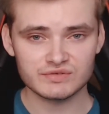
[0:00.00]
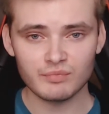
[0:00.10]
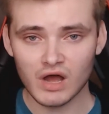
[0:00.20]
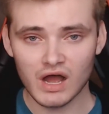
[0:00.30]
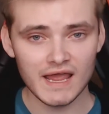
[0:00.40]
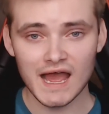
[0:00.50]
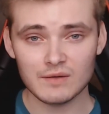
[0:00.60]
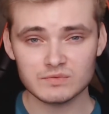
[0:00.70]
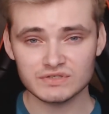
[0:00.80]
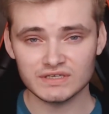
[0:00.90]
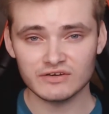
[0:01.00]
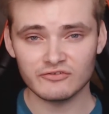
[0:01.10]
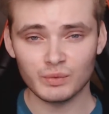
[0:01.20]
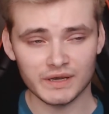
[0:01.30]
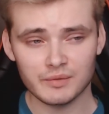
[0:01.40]
but I absolutely
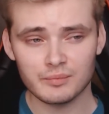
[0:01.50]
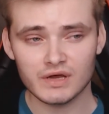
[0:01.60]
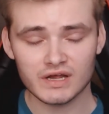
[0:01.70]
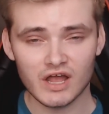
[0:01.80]
love Windenburg.